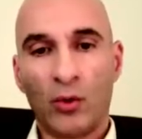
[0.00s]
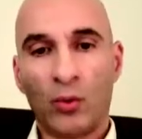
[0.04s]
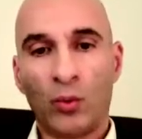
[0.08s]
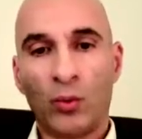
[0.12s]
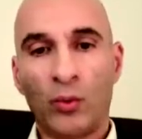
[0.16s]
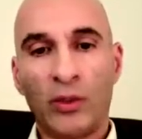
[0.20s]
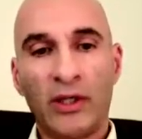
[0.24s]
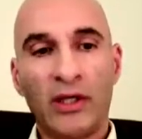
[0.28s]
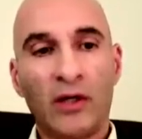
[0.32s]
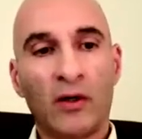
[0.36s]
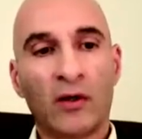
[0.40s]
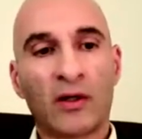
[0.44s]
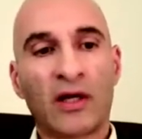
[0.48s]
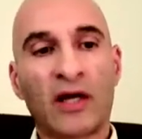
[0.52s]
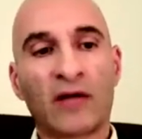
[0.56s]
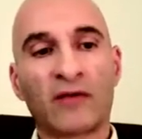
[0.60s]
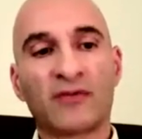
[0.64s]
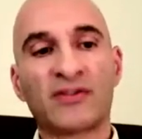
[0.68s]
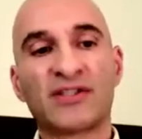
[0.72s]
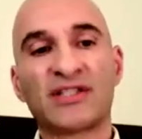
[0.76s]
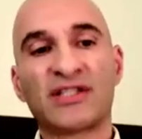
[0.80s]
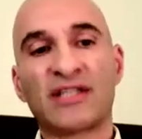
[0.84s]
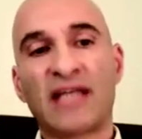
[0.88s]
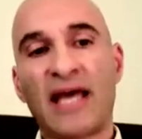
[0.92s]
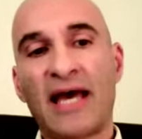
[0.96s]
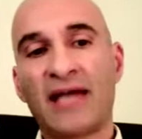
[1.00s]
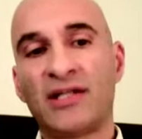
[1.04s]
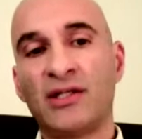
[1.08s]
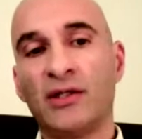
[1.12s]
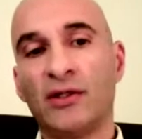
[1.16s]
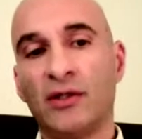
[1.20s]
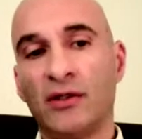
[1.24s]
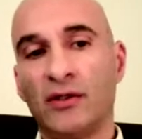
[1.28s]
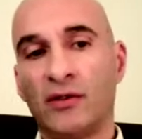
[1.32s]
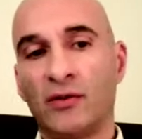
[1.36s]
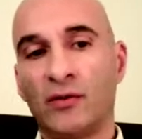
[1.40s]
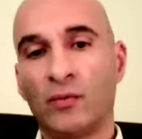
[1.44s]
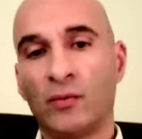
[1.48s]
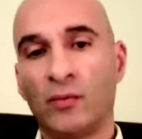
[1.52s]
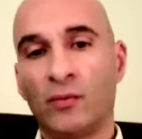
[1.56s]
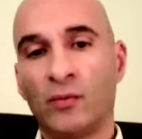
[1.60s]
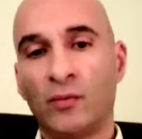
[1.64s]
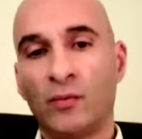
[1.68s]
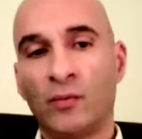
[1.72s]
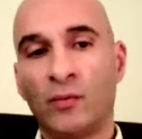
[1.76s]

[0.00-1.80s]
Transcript: we are kind of scattered.